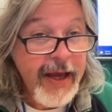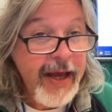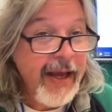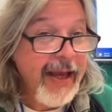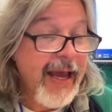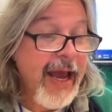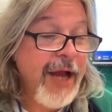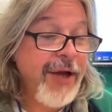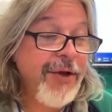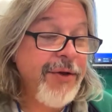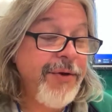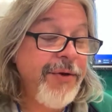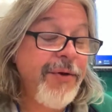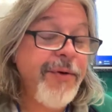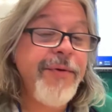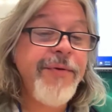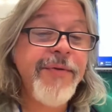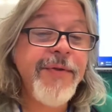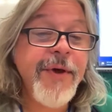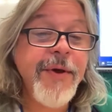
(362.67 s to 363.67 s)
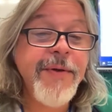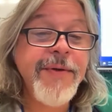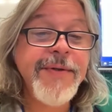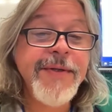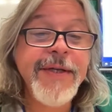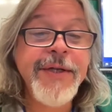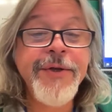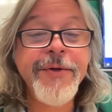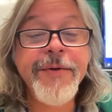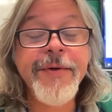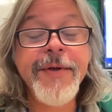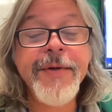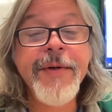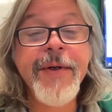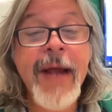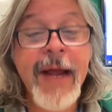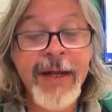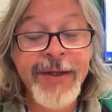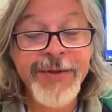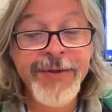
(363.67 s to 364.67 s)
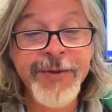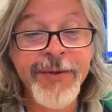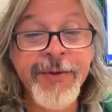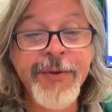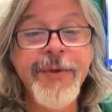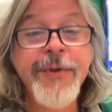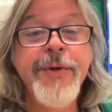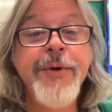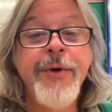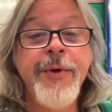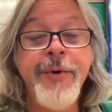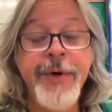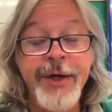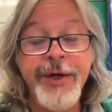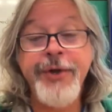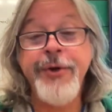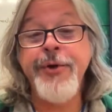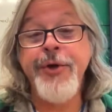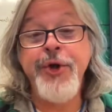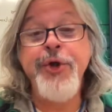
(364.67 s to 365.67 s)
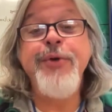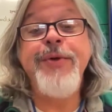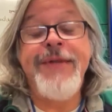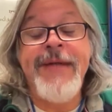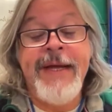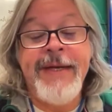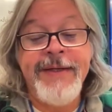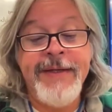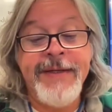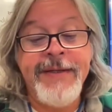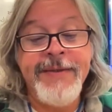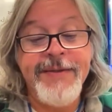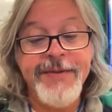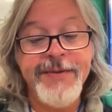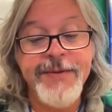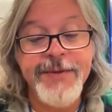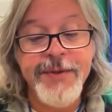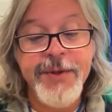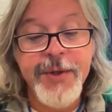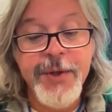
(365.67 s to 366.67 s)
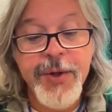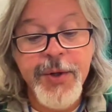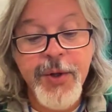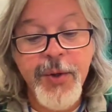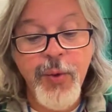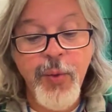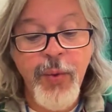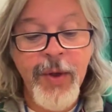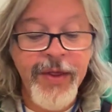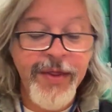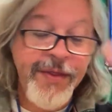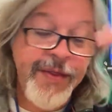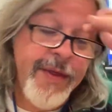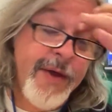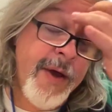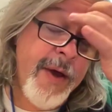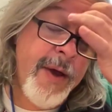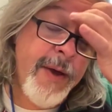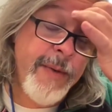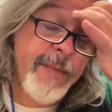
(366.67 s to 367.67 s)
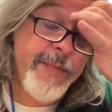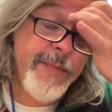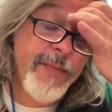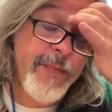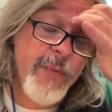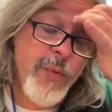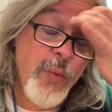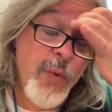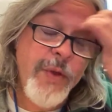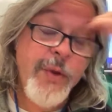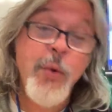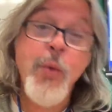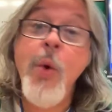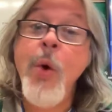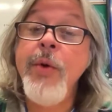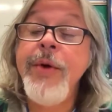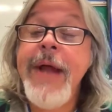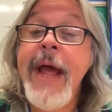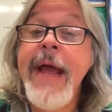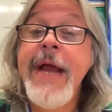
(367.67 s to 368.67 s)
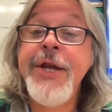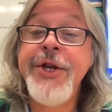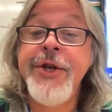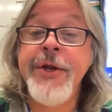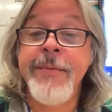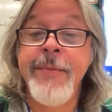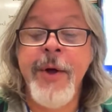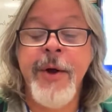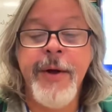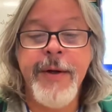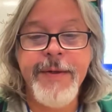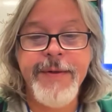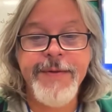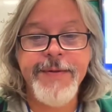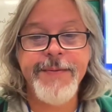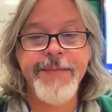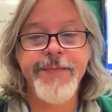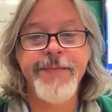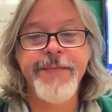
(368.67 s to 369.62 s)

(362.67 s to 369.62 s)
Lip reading: Can you use those in your answer or in your new sentence with quotation marks?